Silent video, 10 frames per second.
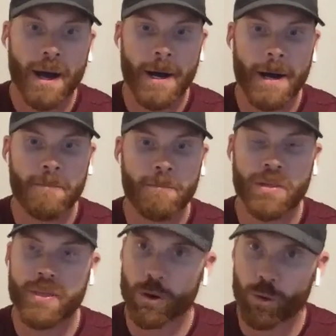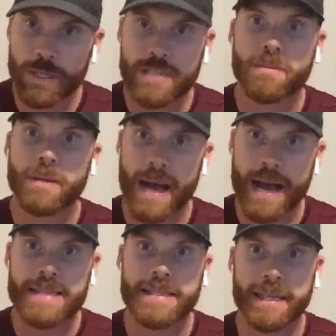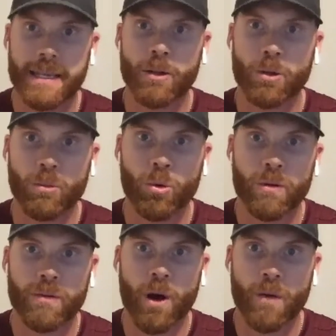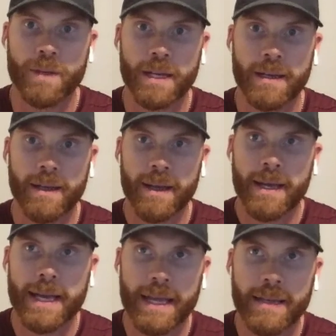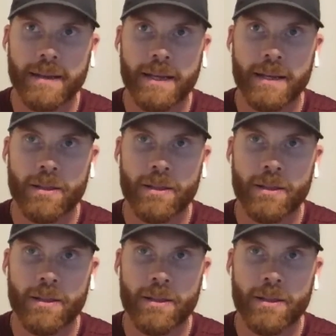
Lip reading: but there will be some guys that get a little more involved in it and